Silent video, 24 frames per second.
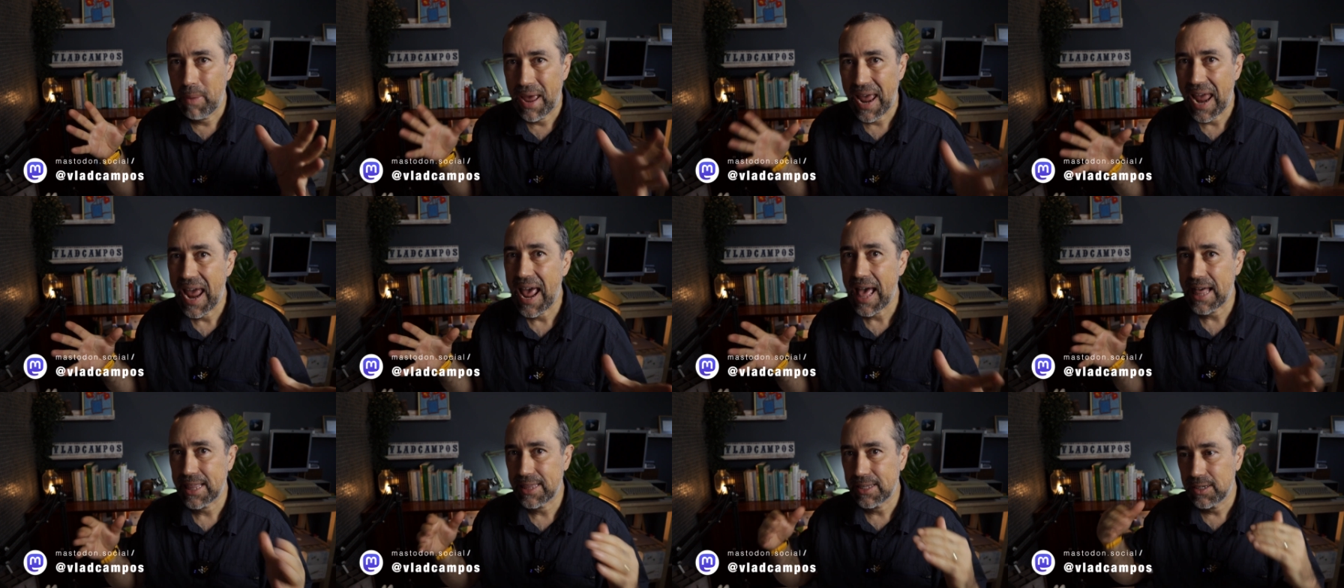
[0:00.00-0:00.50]

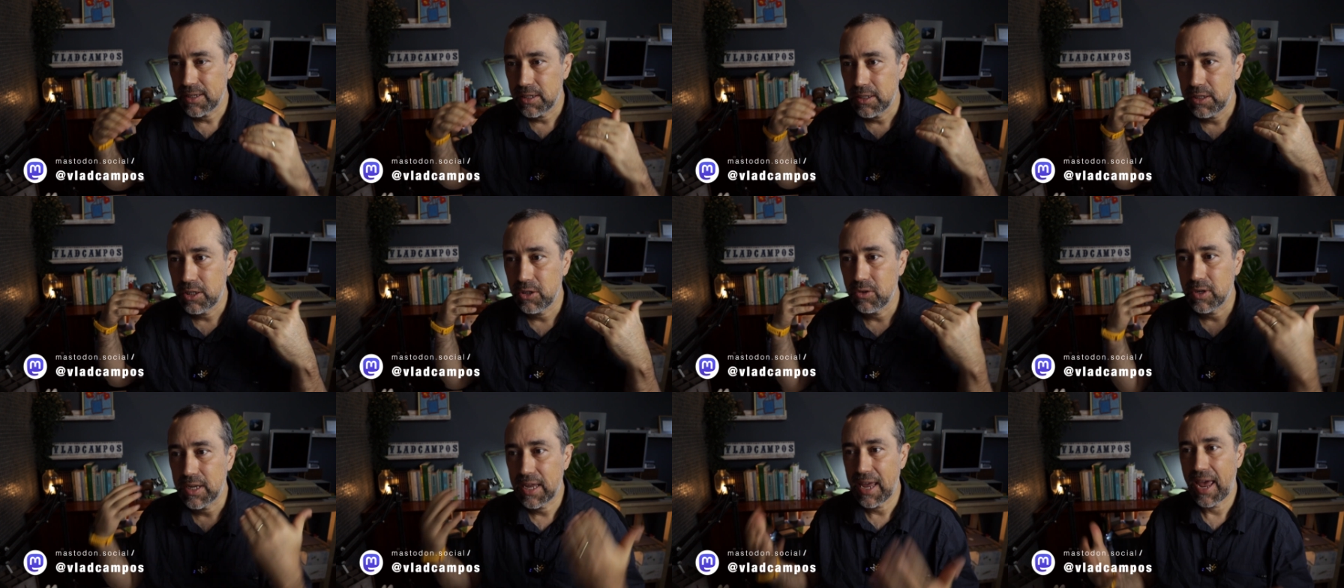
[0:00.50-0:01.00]
paths
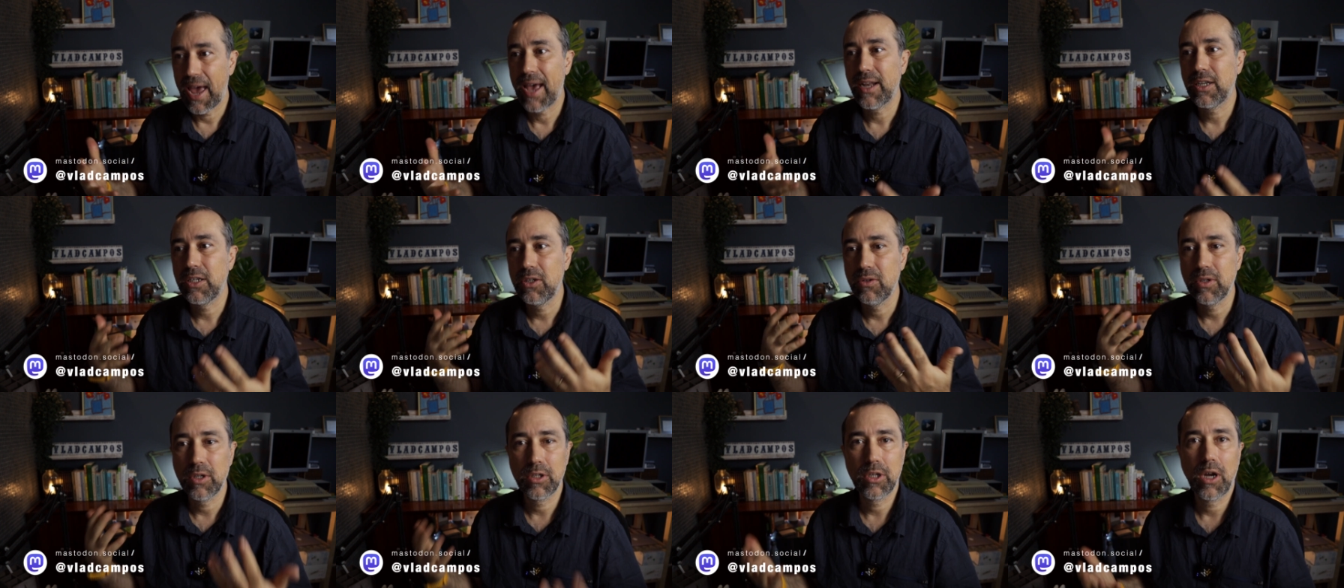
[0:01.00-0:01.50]
to
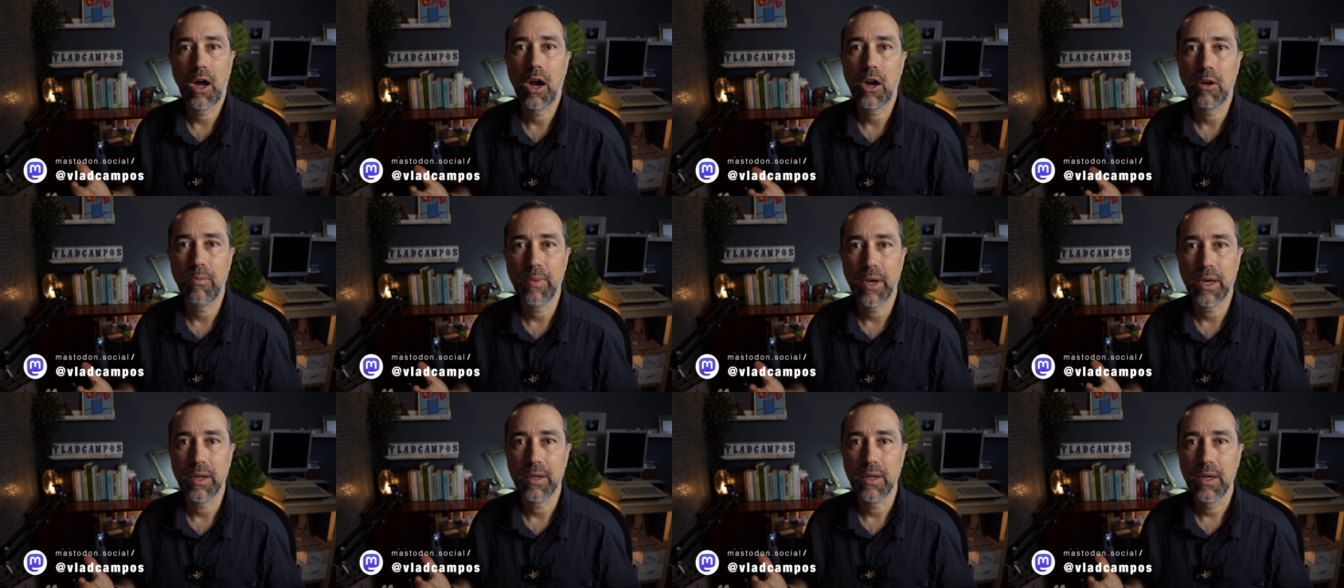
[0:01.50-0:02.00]
get to the
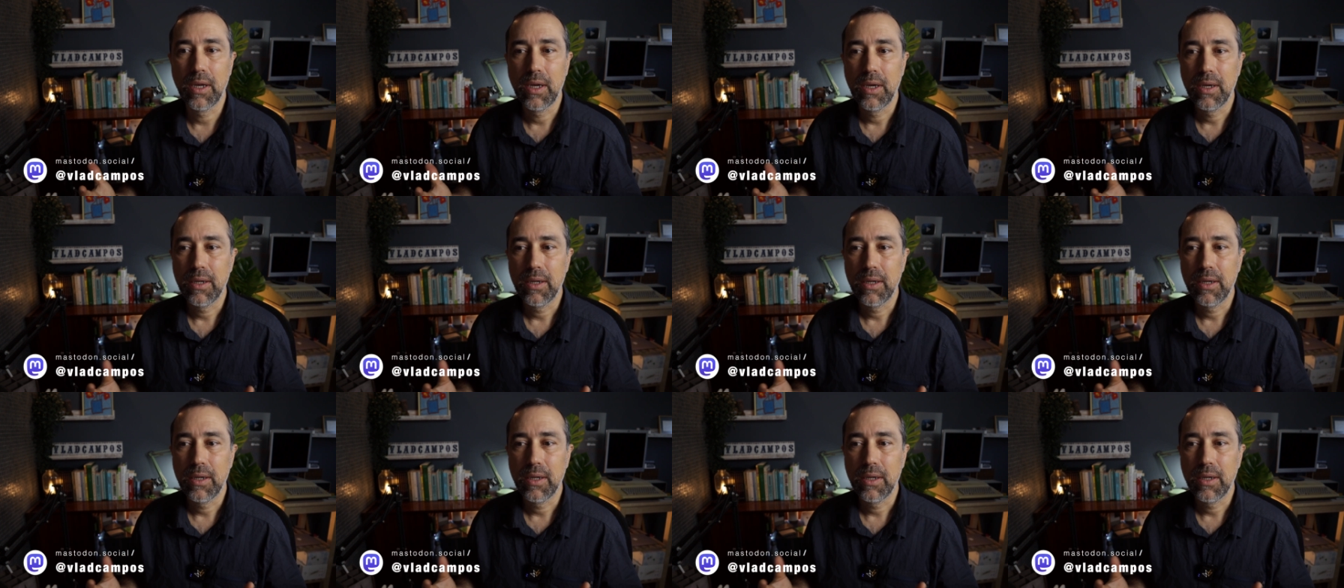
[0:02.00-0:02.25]
document.